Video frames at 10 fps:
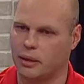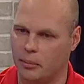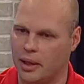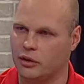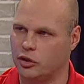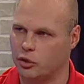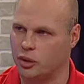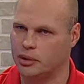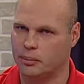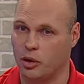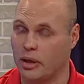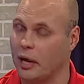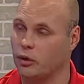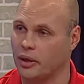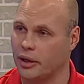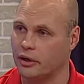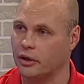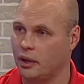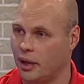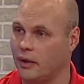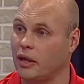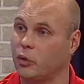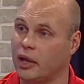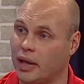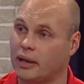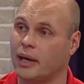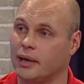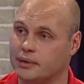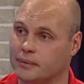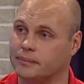the men do it about an hour later, and they run 8Ks.